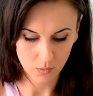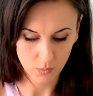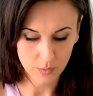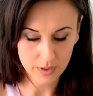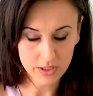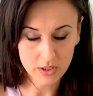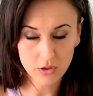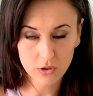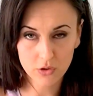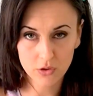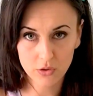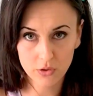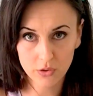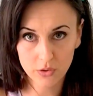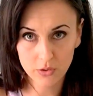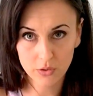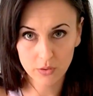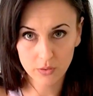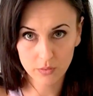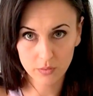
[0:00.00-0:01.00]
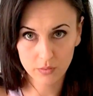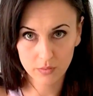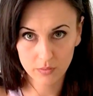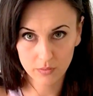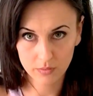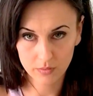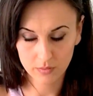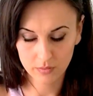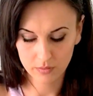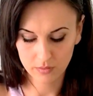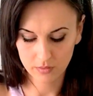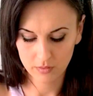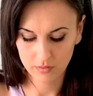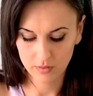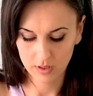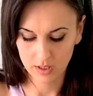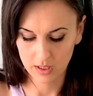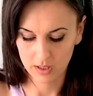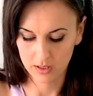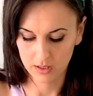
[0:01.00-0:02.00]
When you do
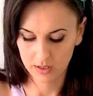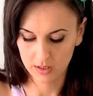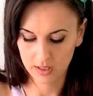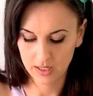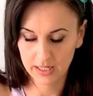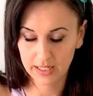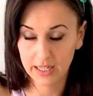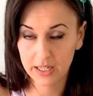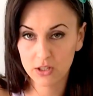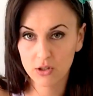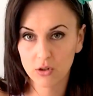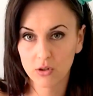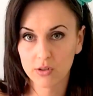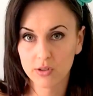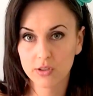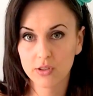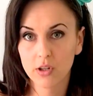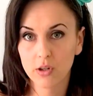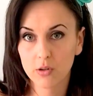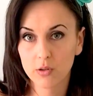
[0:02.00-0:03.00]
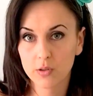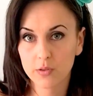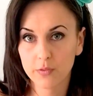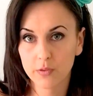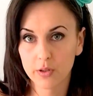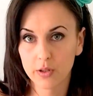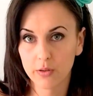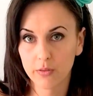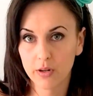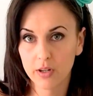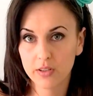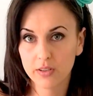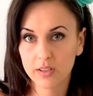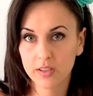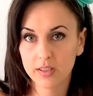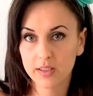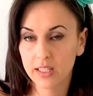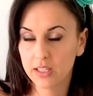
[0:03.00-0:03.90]
cut out your circles for your roses,